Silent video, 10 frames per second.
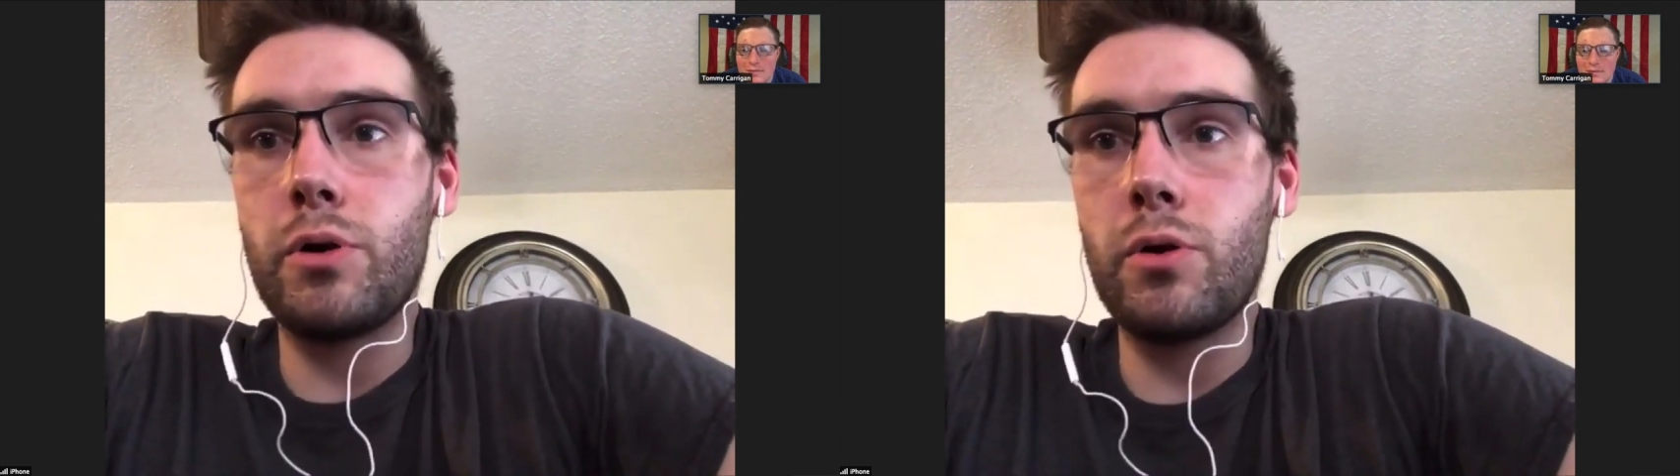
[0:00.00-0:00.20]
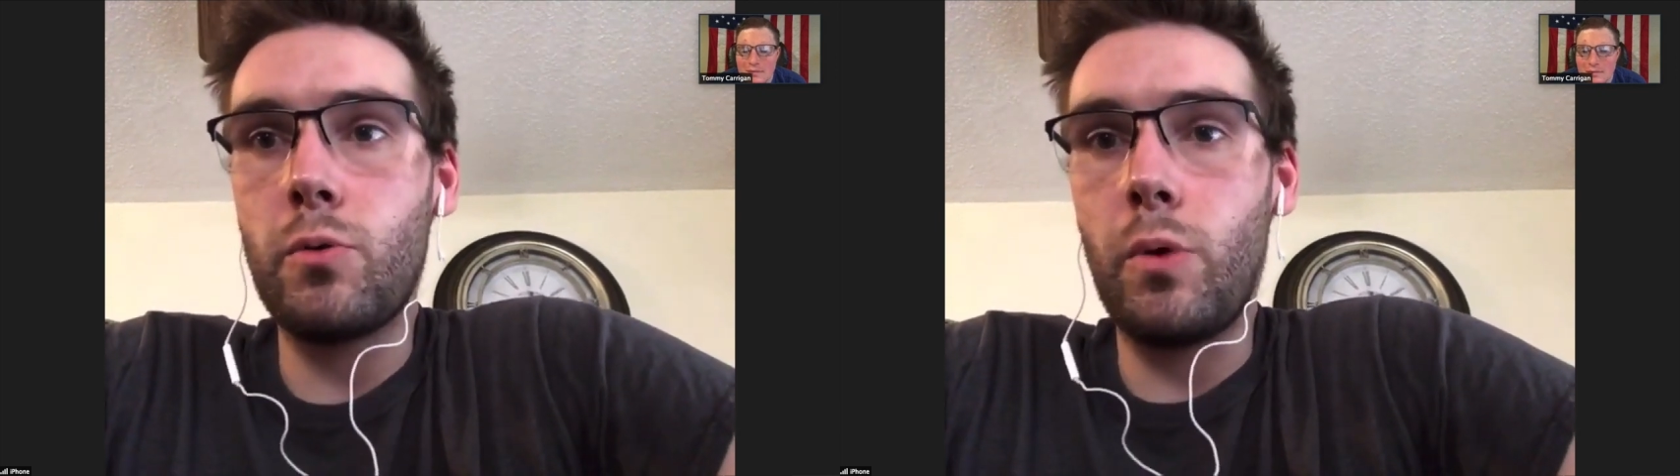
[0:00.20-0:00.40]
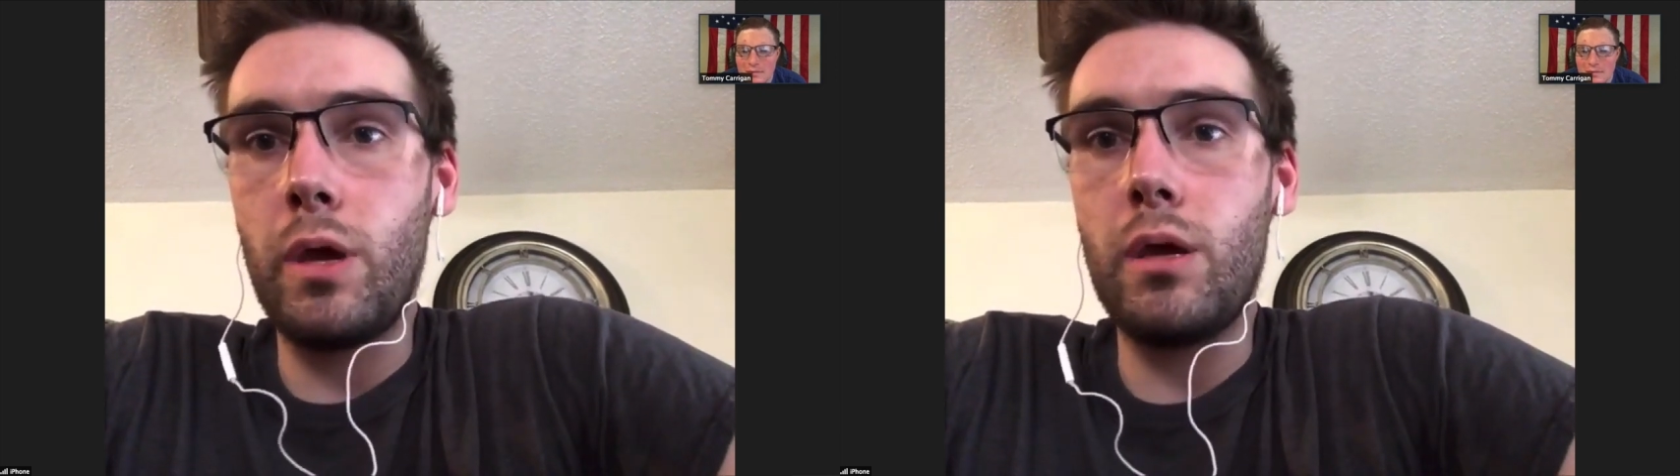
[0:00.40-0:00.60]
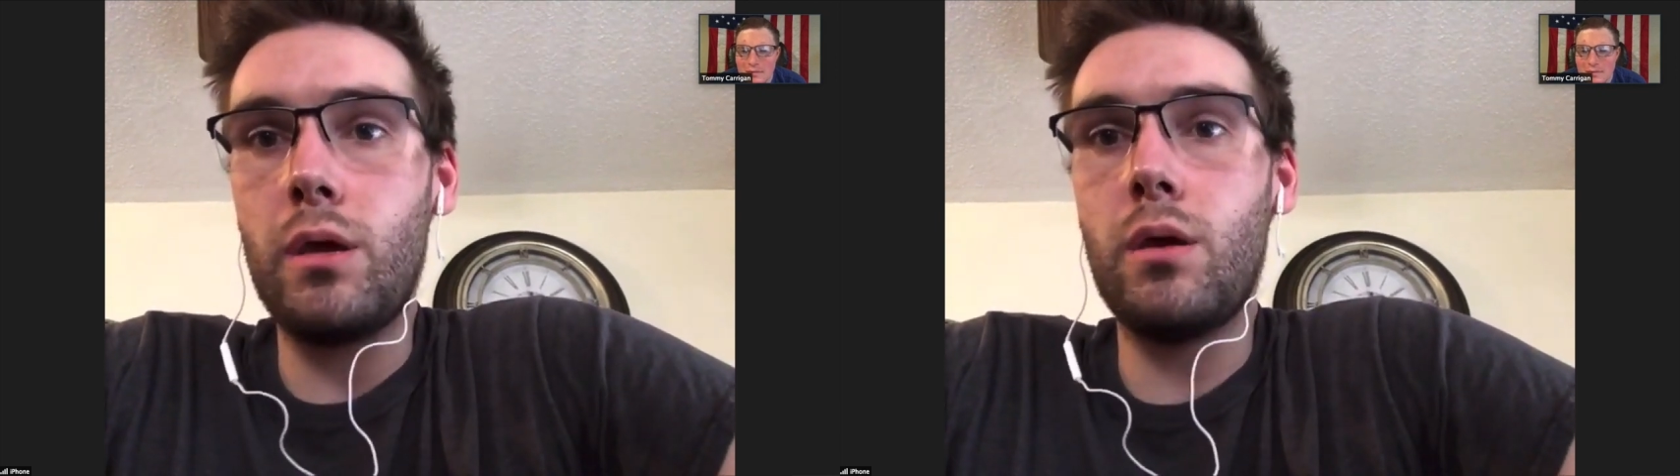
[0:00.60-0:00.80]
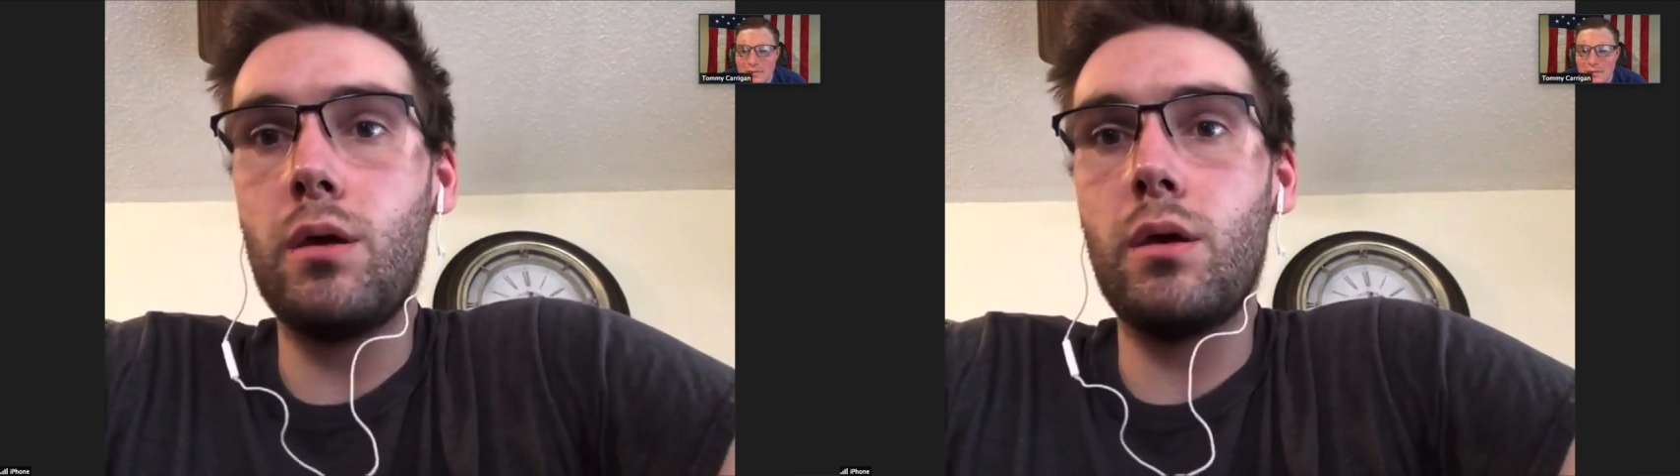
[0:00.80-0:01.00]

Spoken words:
per week